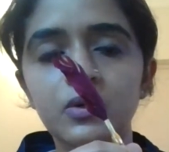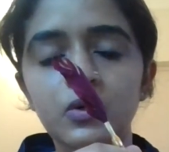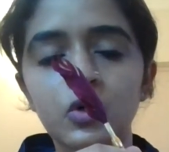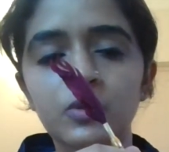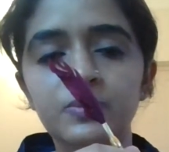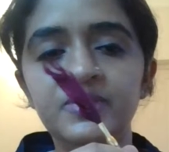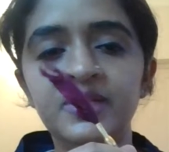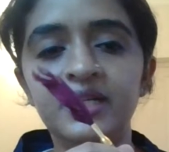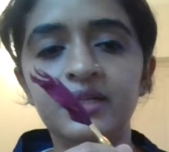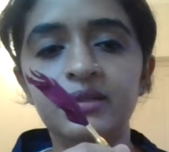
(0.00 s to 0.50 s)

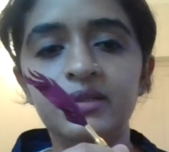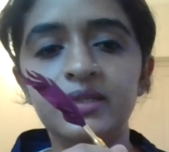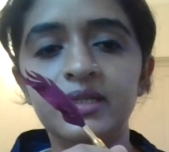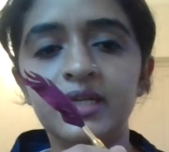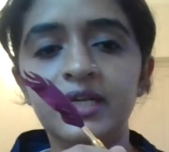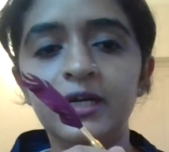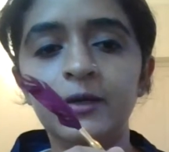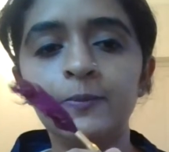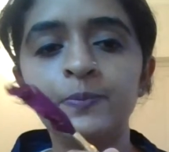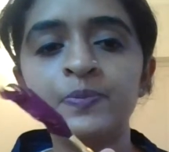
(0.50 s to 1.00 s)
Hope that is
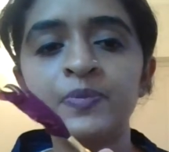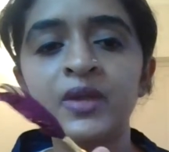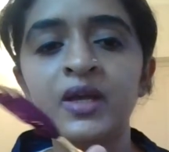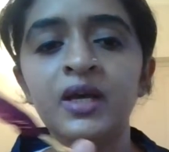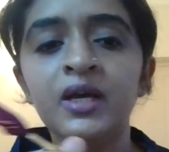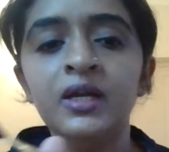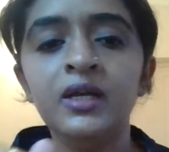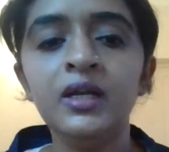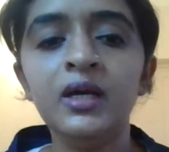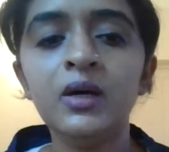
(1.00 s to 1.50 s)
clear.
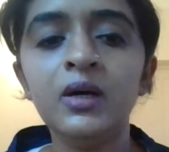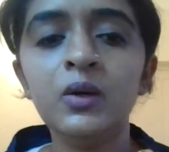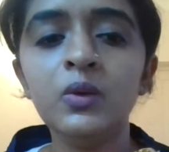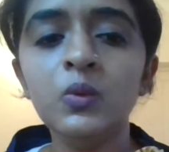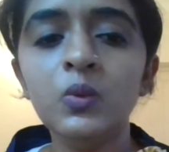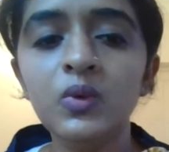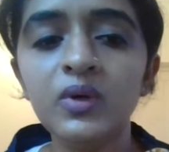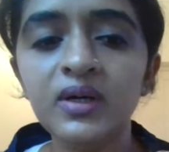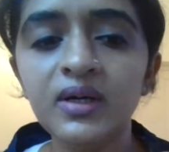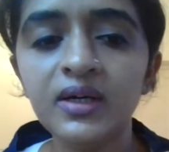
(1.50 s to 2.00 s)
Now
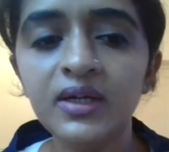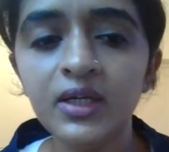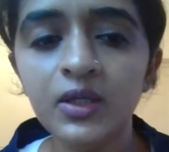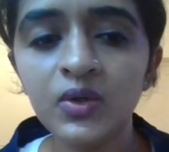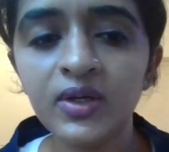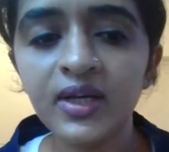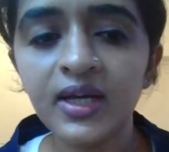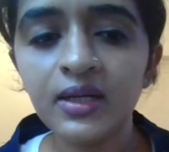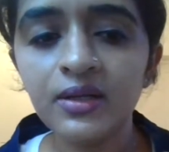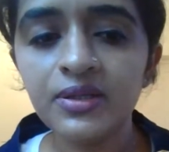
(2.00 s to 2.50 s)

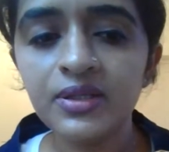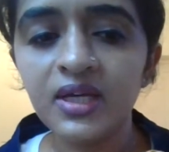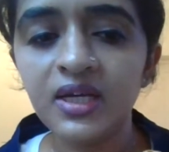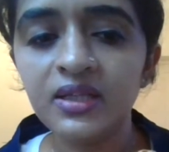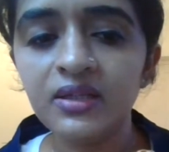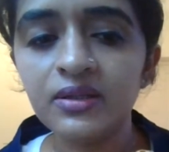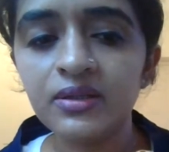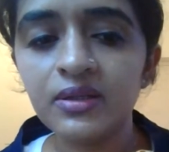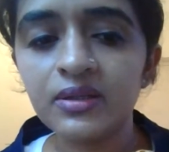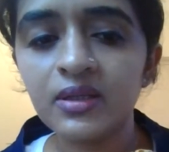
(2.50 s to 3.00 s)
you can see
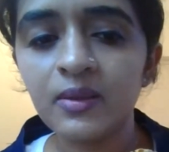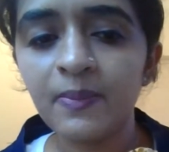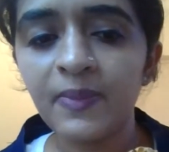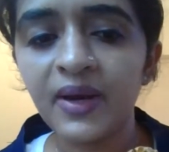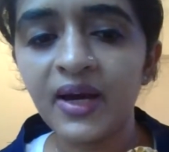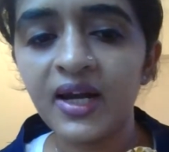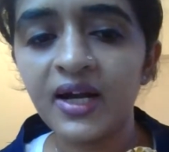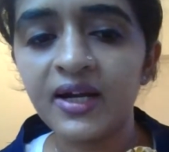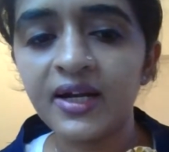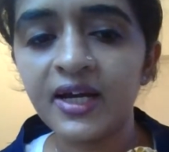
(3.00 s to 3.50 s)
this is the
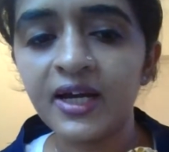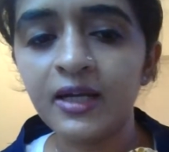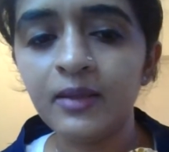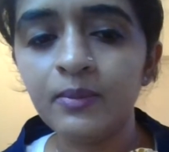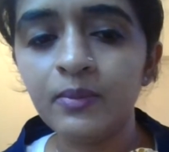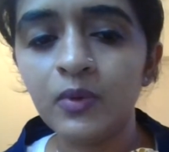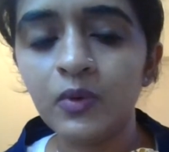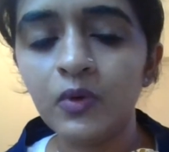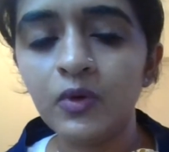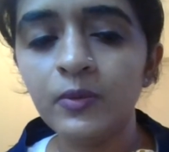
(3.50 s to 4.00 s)

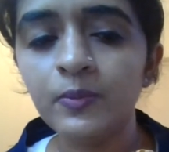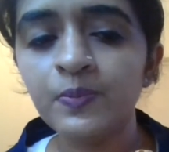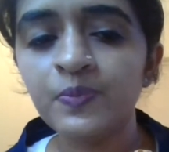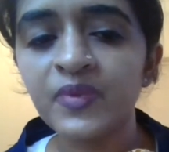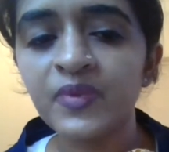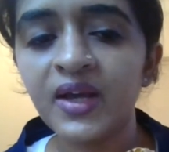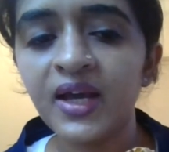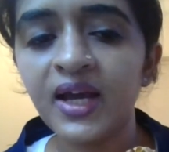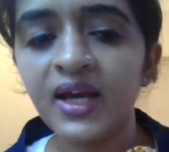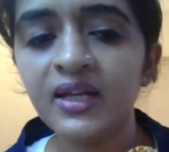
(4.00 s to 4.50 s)
palatine bone,
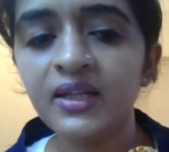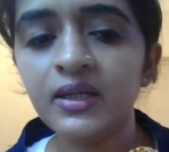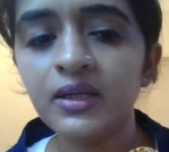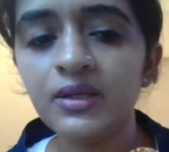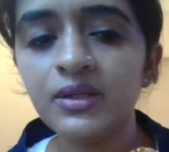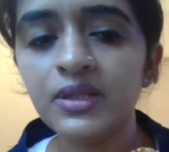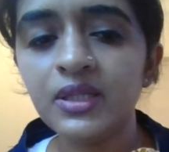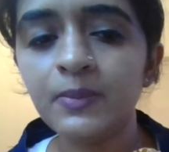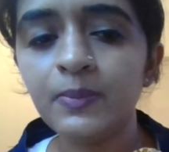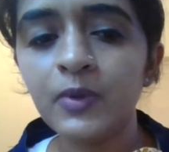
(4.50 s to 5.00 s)
and
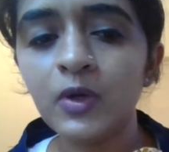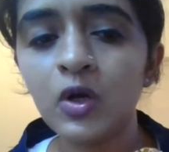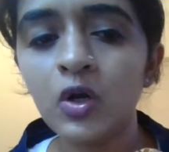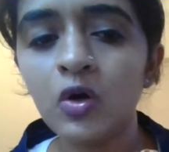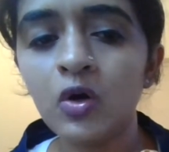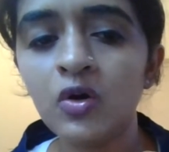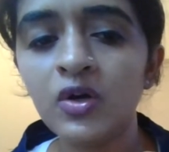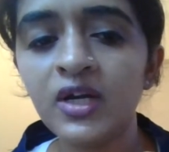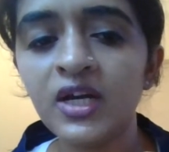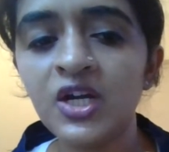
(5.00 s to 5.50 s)
there is a
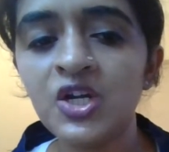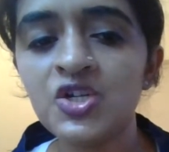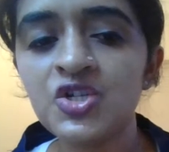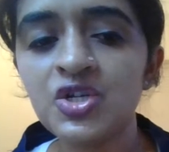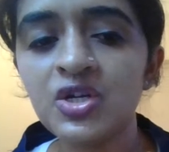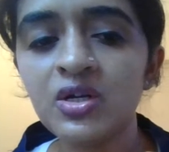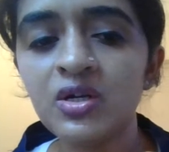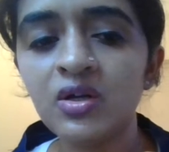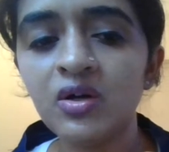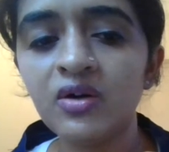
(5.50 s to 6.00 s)

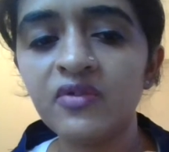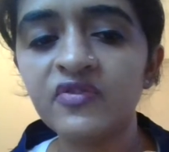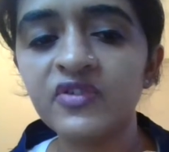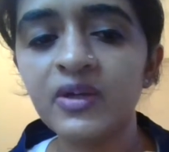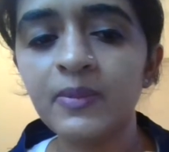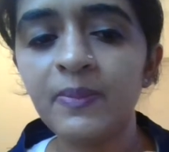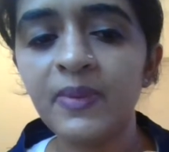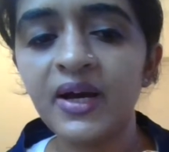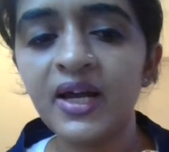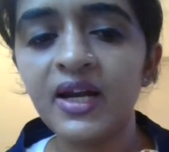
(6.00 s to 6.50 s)
prolongation of
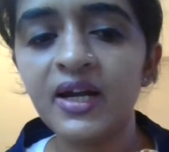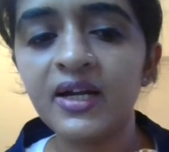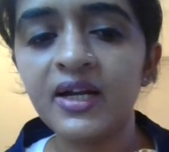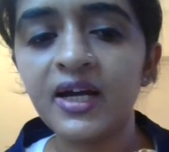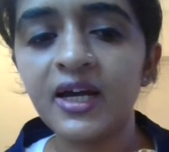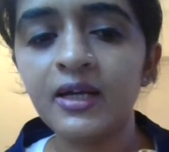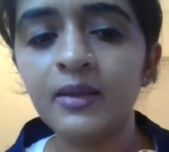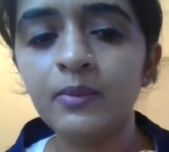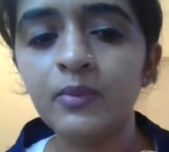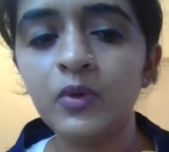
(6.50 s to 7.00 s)
the
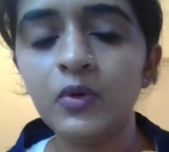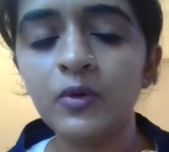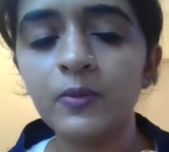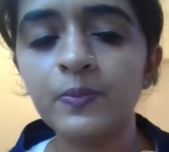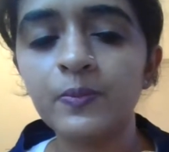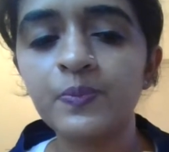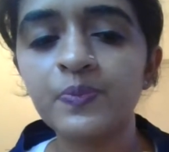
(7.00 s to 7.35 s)
palatine bone.